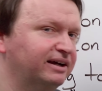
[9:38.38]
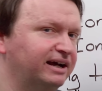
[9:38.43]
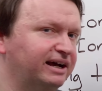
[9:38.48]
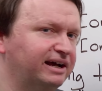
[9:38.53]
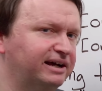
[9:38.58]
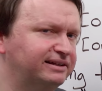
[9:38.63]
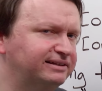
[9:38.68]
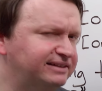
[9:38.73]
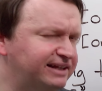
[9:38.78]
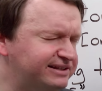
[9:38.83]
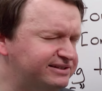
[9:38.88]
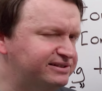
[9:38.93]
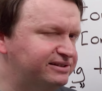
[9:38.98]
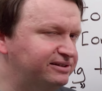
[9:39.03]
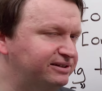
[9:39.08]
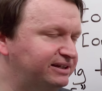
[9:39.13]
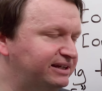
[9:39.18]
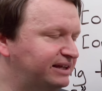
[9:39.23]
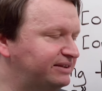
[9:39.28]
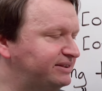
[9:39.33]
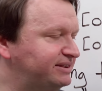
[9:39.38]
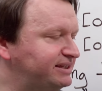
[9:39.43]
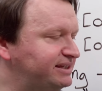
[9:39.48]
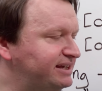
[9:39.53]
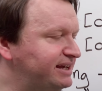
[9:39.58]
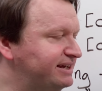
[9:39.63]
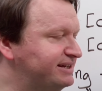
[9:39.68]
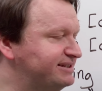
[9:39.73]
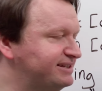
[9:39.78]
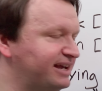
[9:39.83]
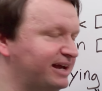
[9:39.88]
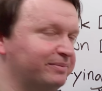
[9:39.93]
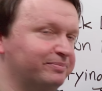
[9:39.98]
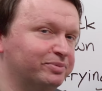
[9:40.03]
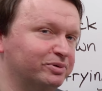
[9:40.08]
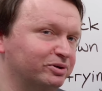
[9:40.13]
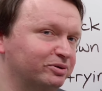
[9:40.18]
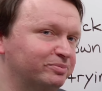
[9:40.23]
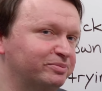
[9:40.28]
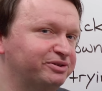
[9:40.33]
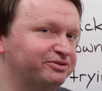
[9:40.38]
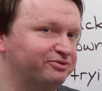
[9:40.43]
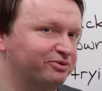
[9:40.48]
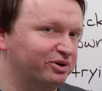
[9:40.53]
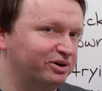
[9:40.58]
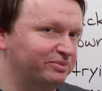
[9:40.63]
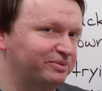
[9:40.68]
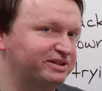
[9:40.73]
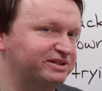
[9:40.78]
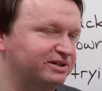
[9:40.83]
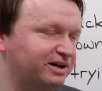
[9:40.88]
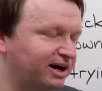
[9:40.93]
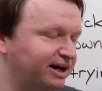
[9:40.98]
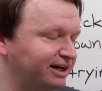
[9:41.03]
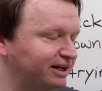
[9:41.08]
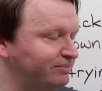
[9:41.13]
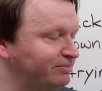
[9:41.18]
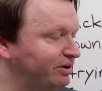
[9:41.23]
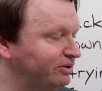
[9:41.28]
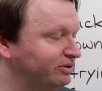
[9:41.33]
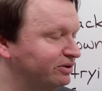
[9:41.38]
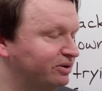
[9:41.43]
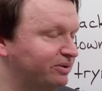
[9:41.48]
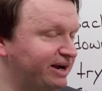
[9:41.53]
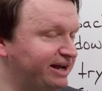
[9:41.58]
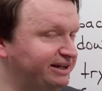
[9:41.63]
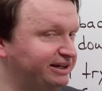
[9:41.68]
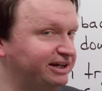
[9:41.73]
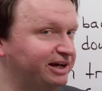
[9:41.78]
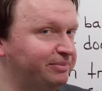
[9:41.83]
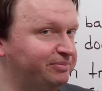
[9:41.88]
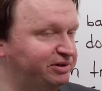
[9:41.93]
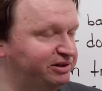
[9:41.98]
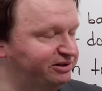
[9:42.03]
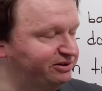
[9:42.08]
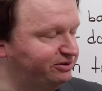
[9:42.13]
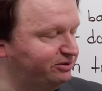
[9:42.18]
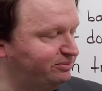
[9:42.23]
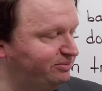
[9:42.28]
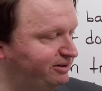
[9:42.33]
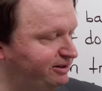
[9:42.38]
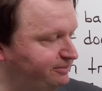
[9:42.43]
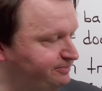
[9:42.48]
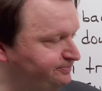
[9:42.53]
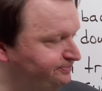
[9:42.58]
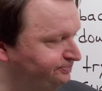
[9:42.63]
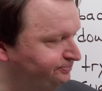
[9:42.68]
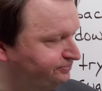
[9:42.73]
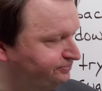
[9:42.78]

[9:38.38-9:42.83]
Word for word: Uh, let's look at the example before we talk about crank up a little bit.